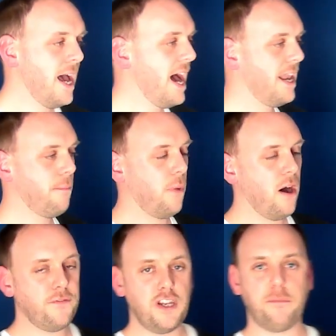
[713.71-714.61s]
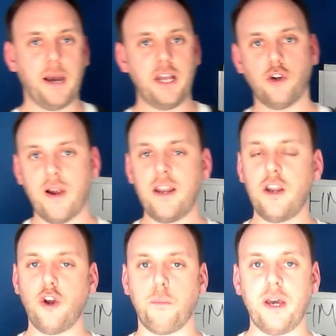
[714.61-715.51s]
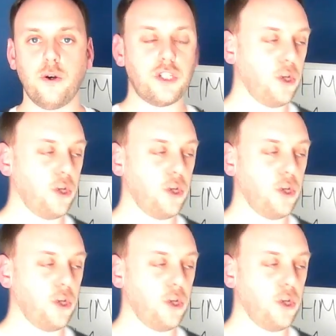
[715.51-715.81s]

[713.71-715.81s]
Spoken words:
And then after you've paid your rent and your bills,